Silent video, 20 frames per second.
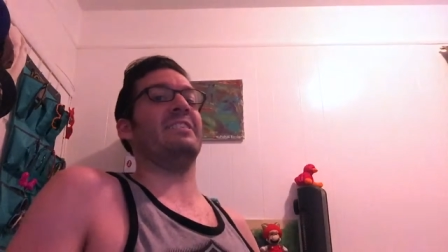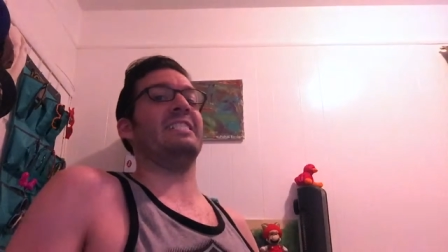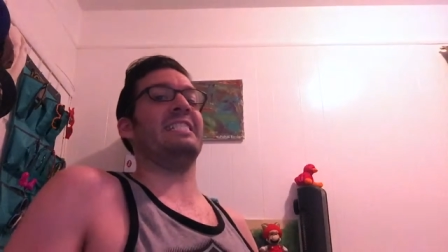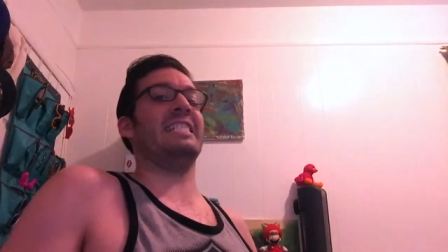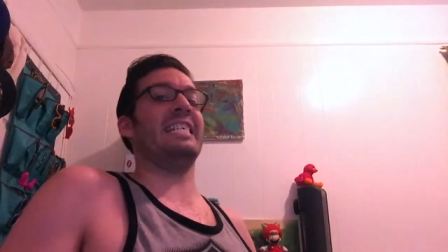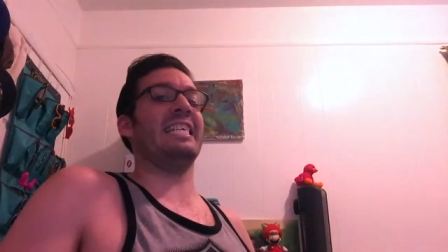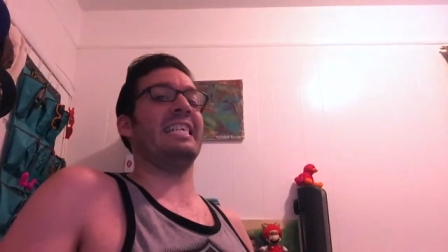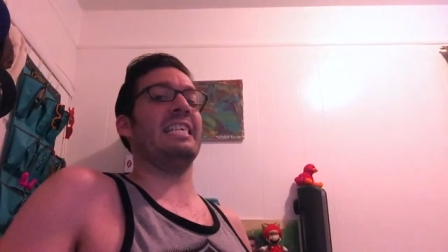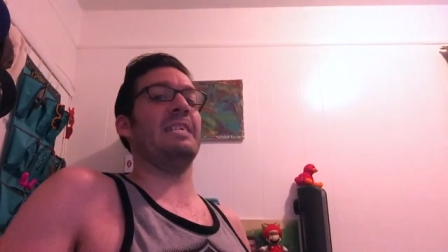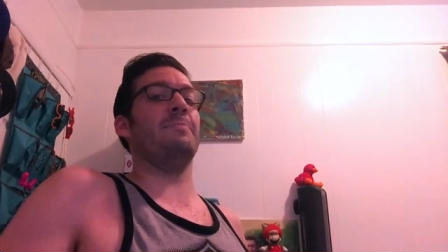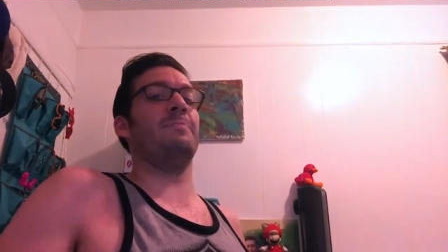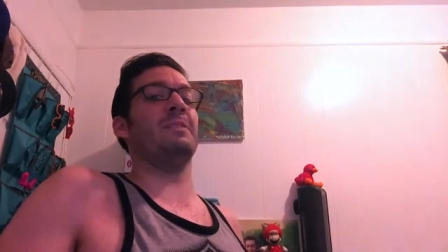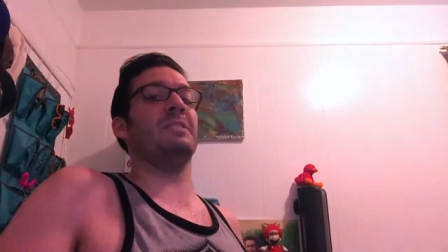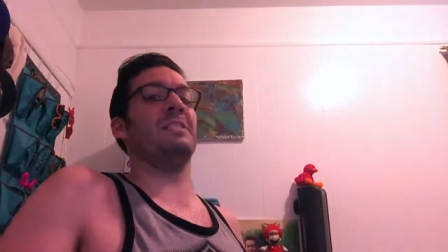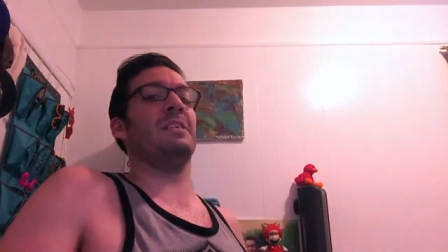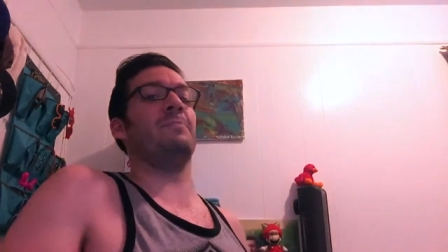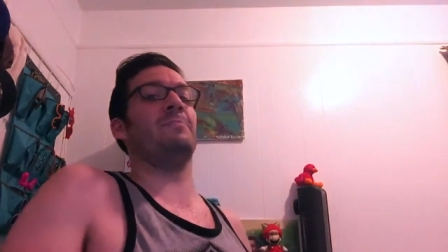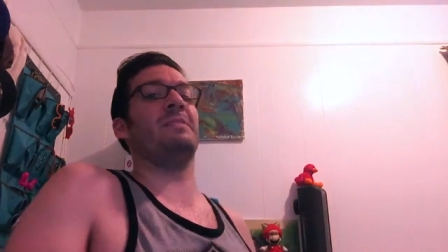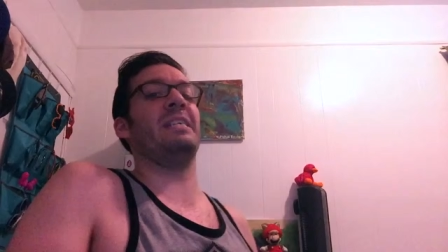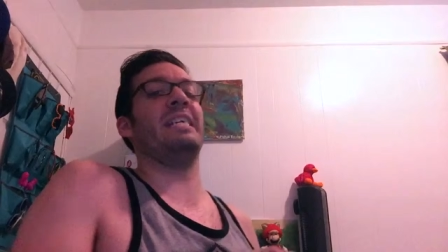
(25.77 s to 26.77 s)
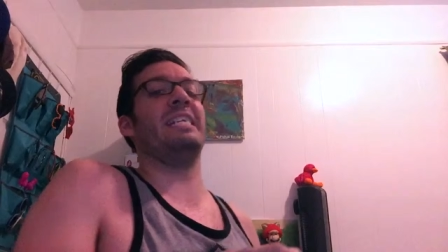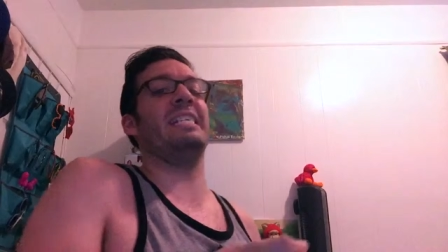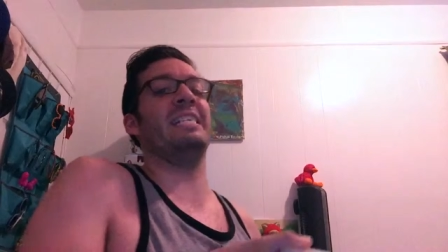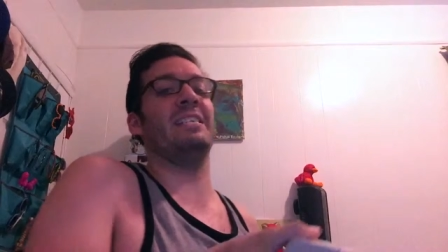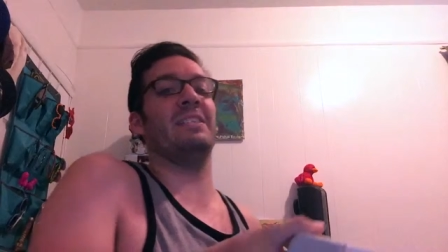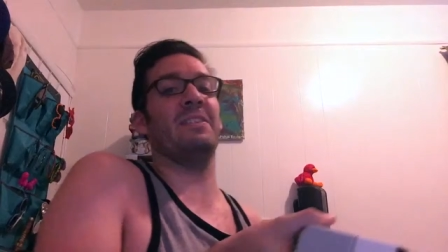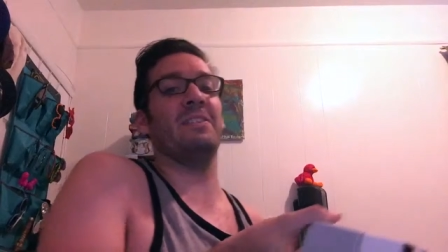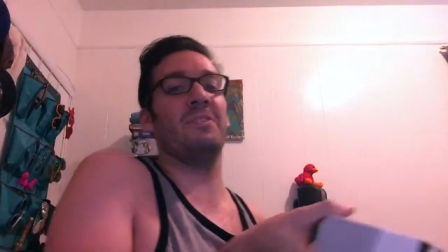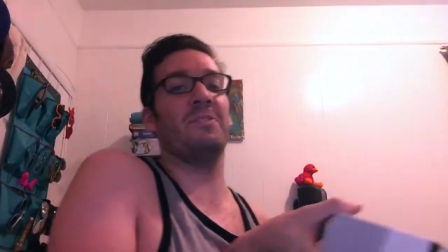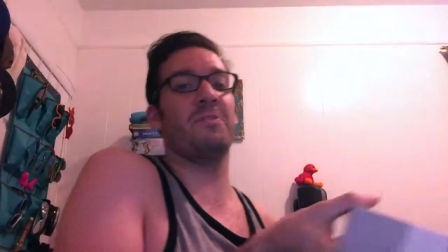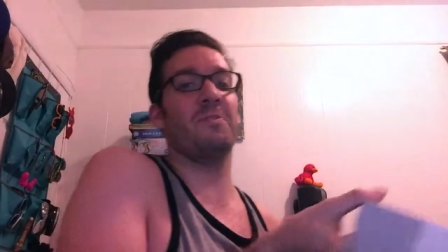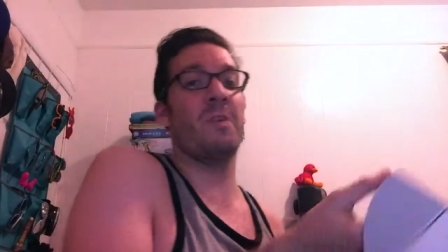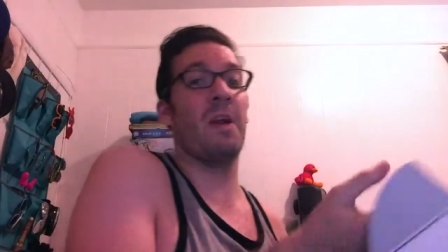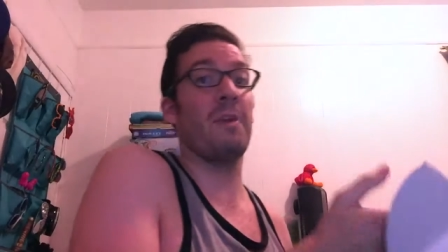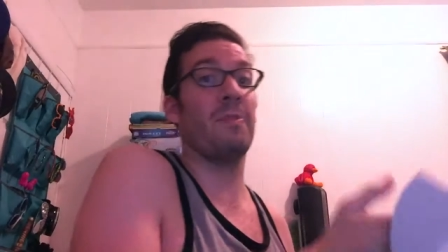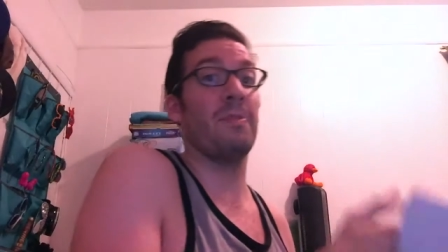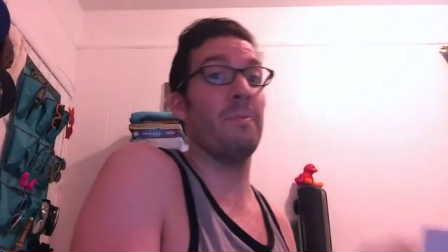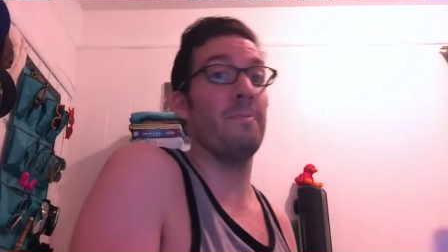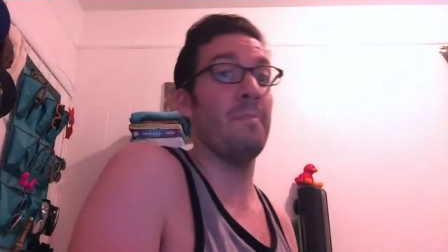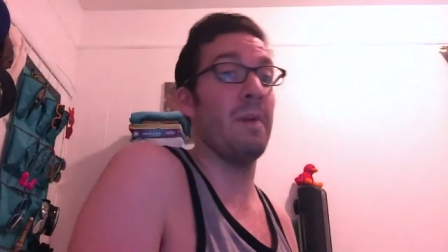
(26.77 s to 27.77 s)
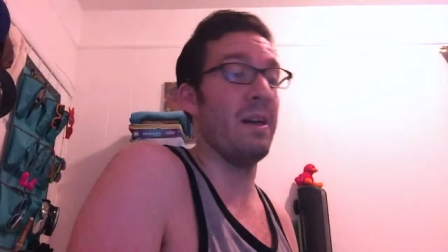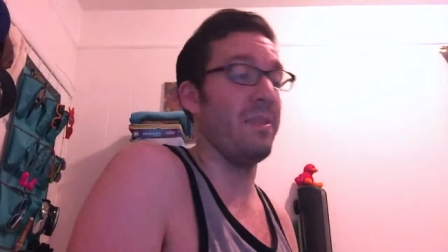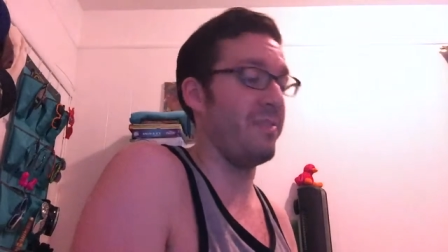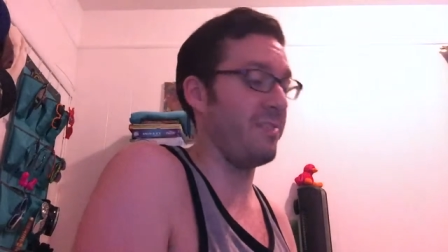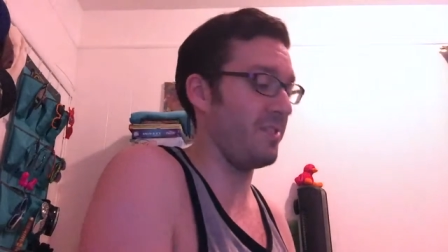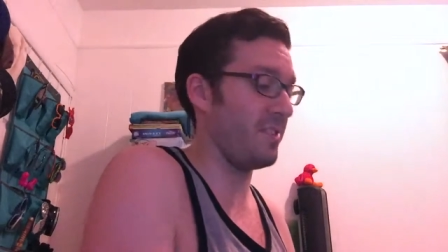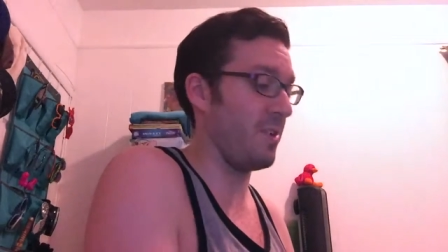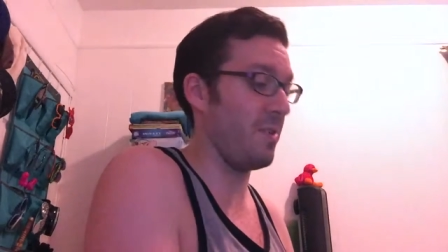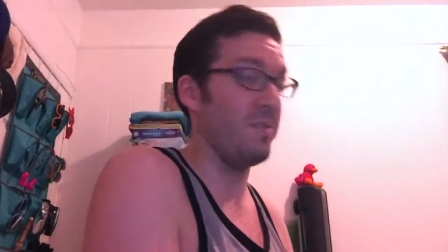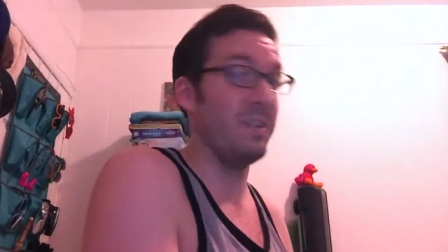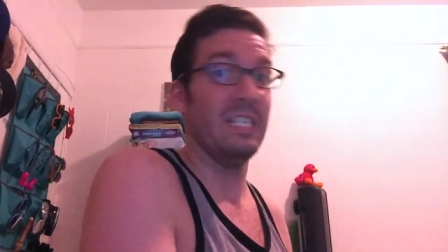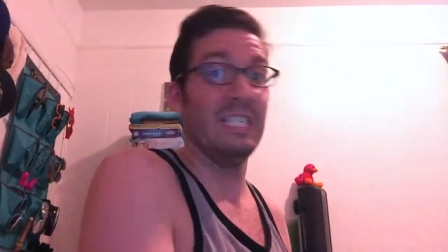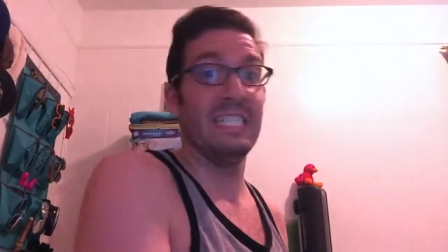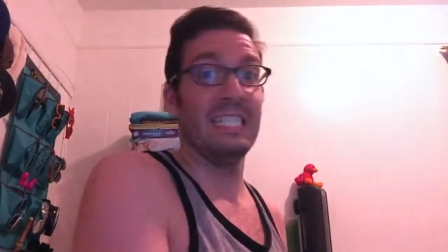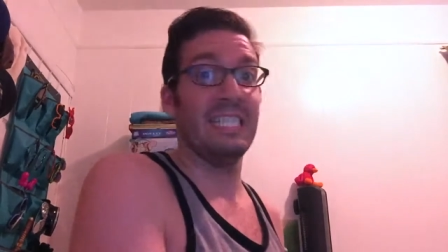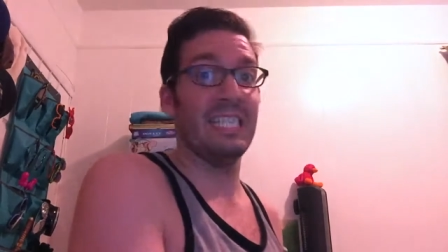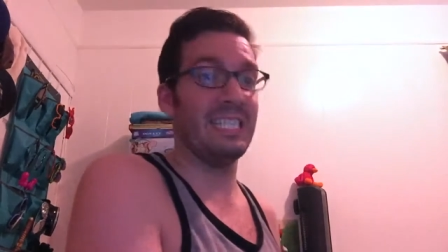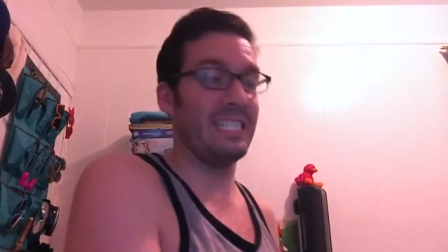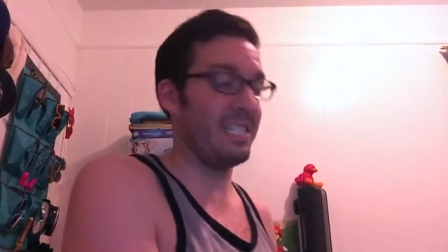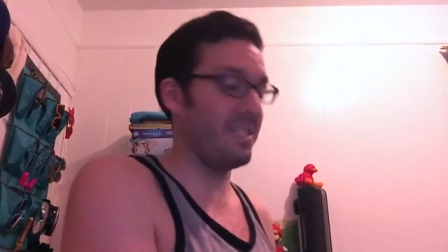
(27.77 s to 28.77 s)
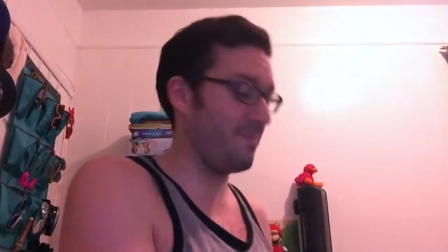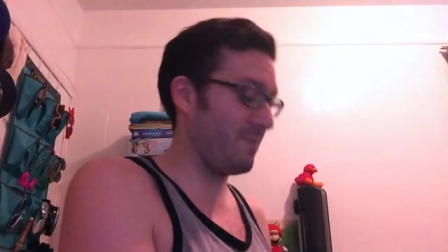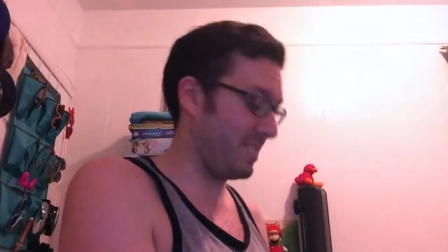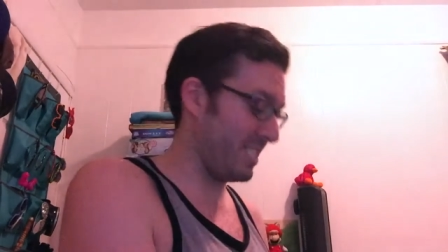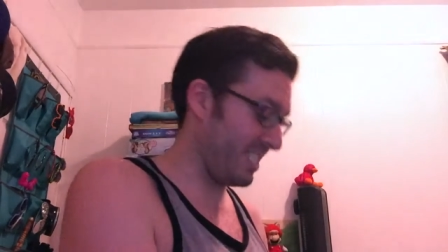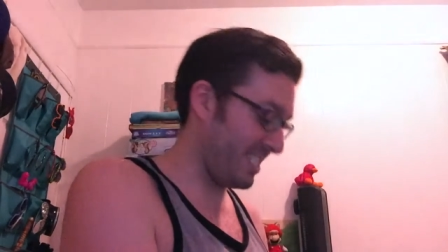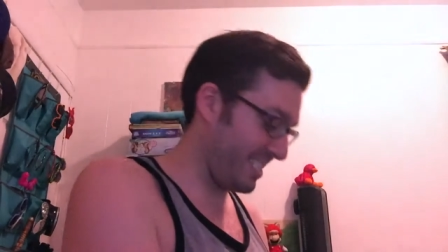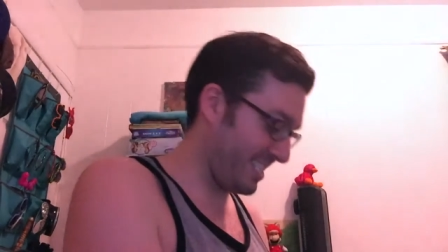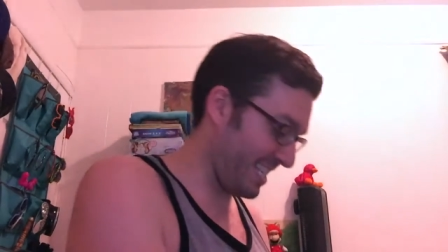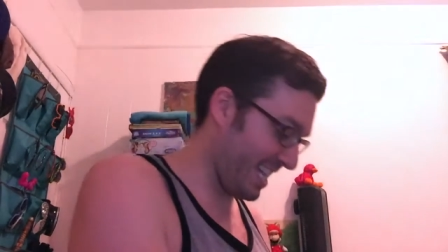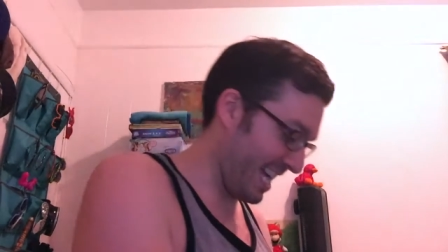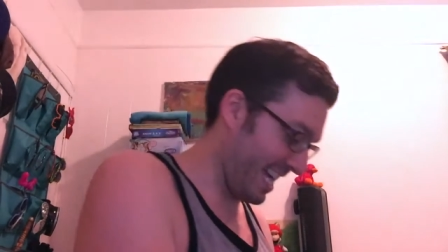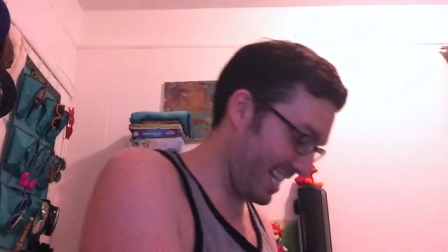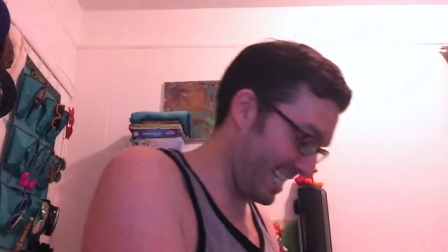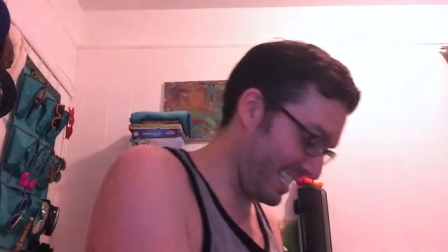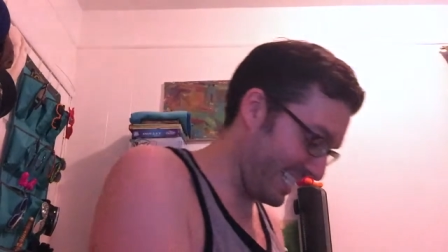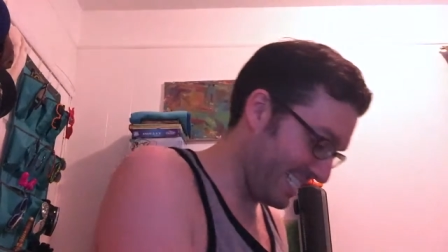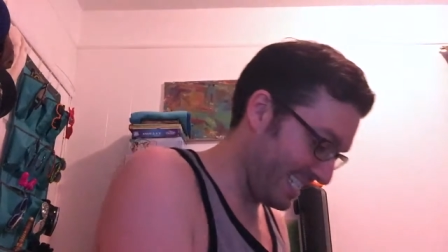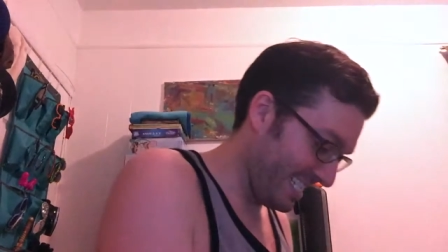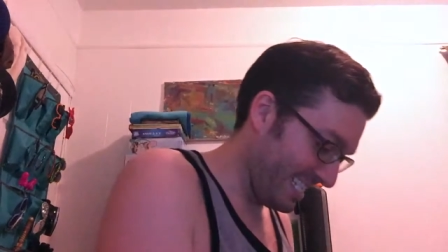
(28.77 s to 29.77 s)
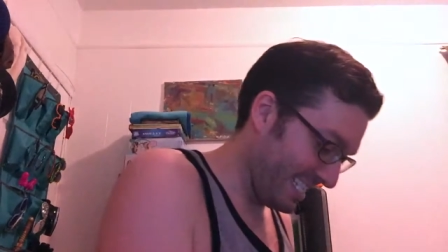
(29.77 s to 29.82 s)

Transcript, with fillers: as they keep us updated all throughout the month. So let's see what's inside.